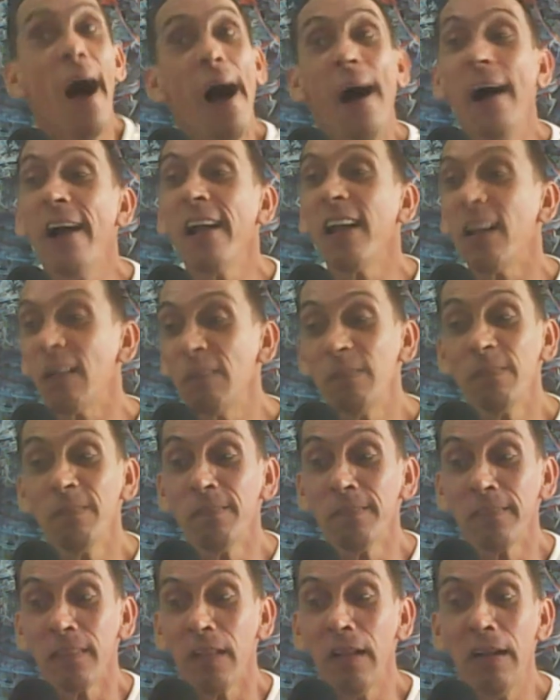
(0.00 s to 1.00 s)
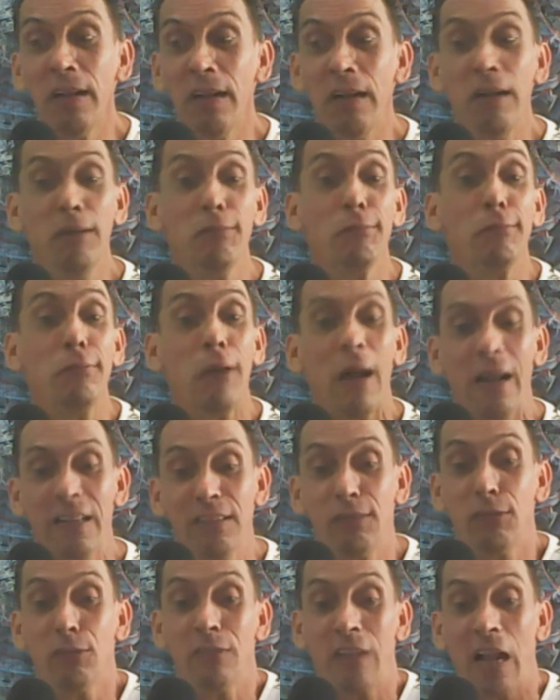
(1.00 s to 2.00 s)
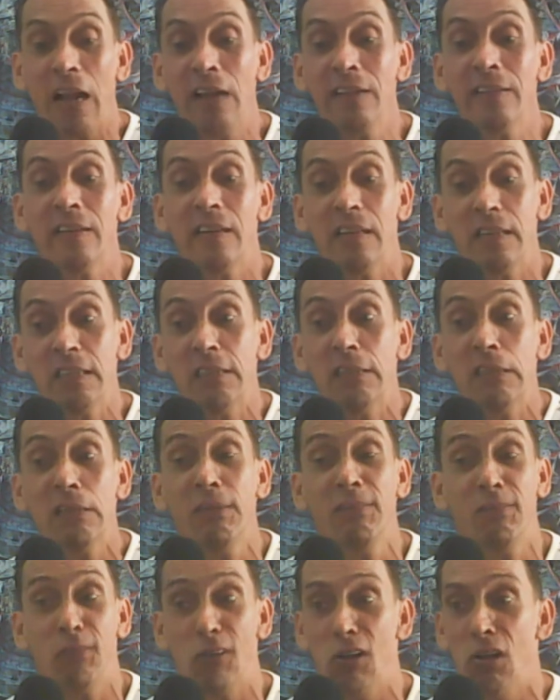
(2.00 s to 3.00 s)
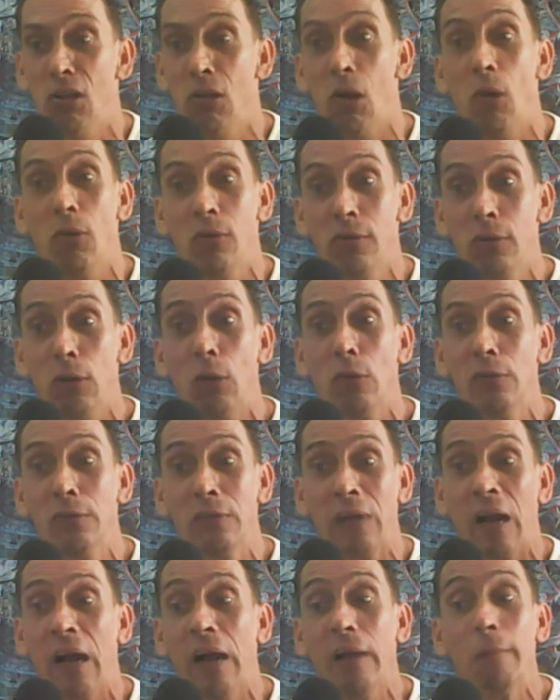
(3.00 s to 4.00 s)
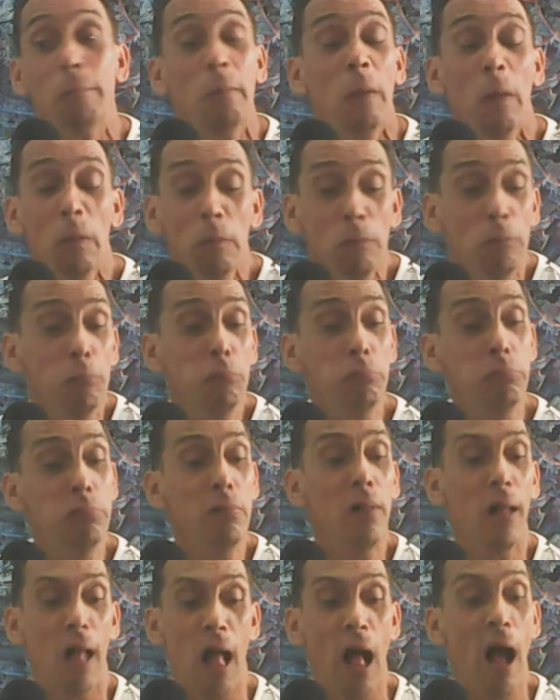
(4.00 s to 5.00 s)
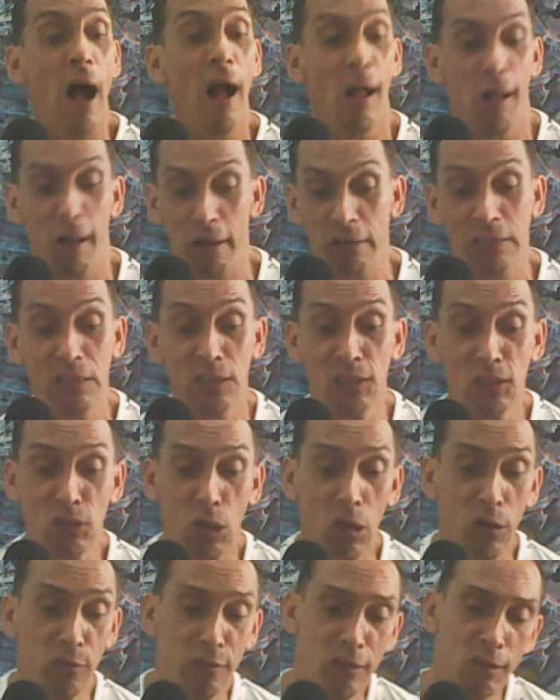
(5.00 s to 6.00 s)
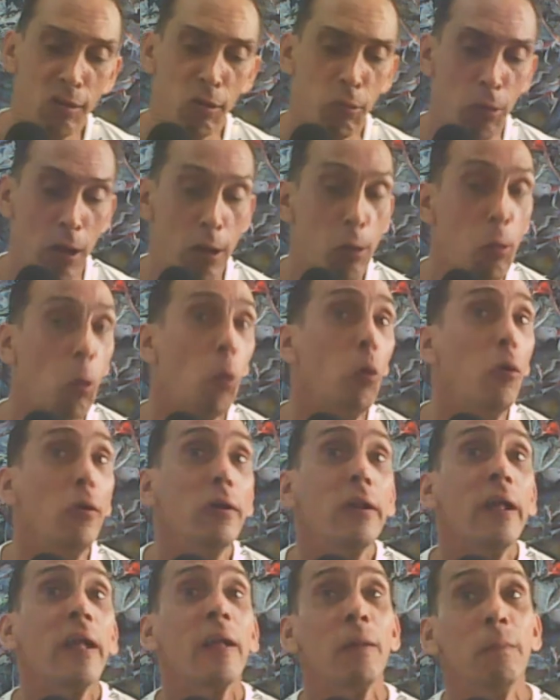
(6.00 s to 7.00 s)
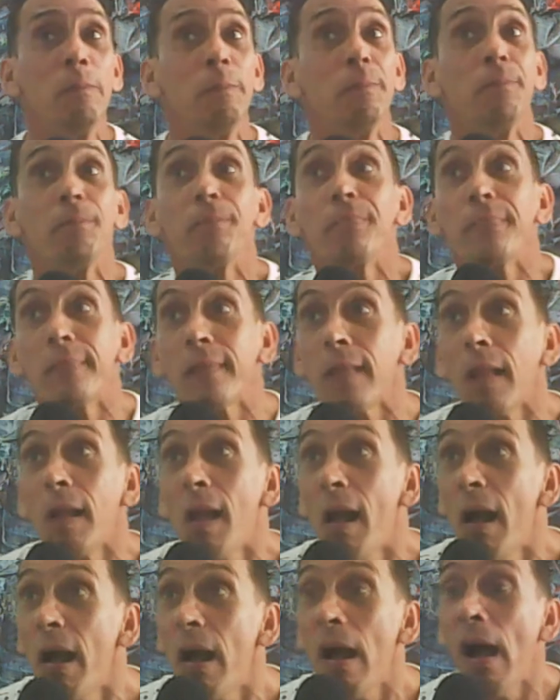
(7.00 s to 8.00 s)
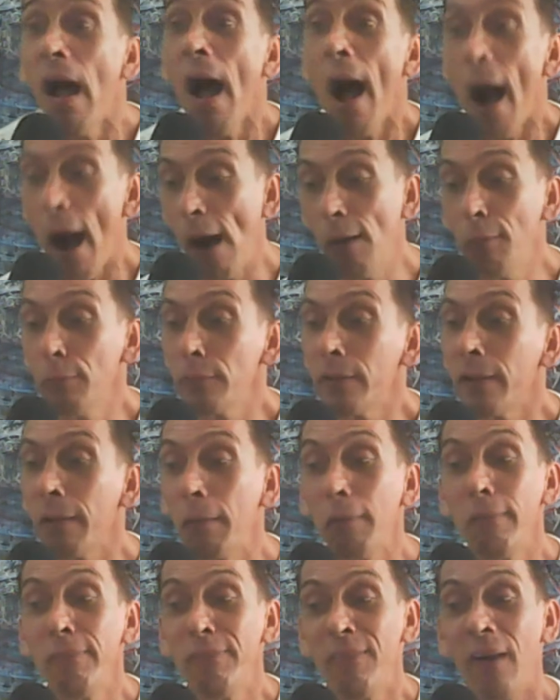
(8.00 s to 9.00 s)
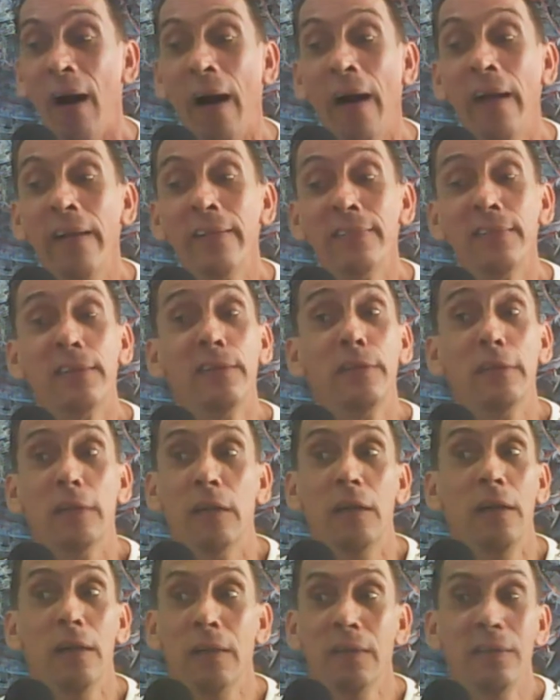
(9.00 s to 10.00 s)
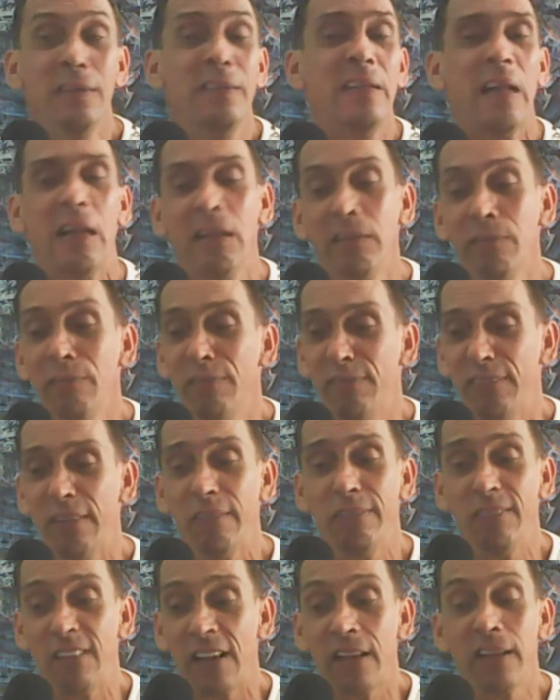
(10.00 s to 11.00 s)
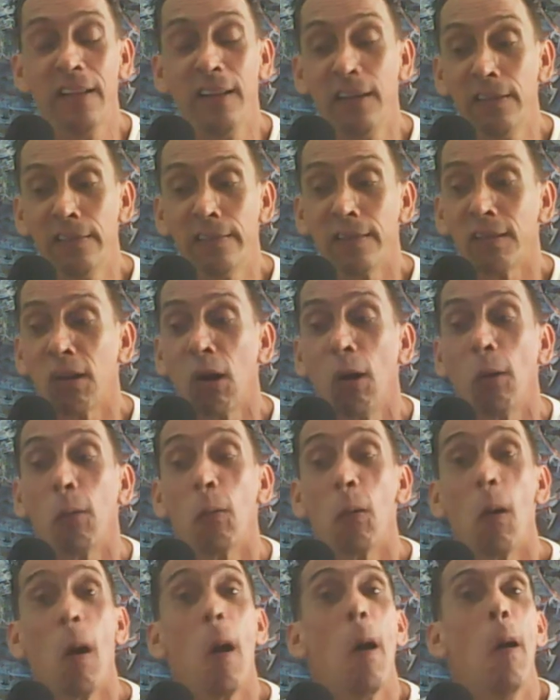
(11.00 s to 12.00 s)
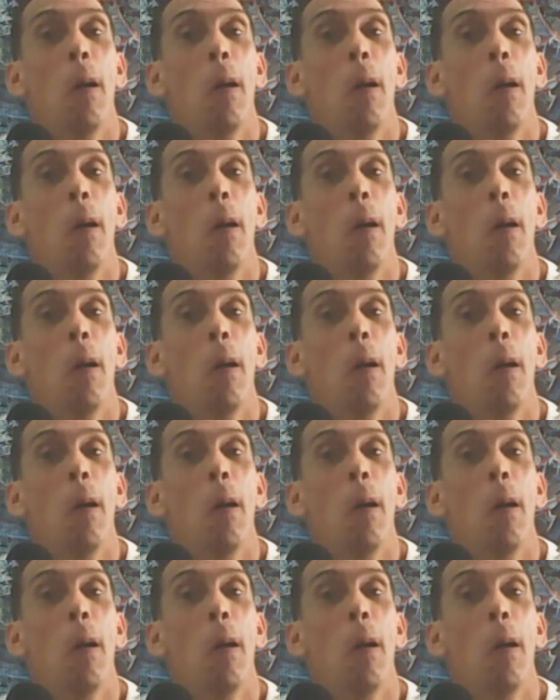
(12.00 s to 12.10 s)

I have tried to do this for a long, long time. I started recording audio files ten, fifteen years ago,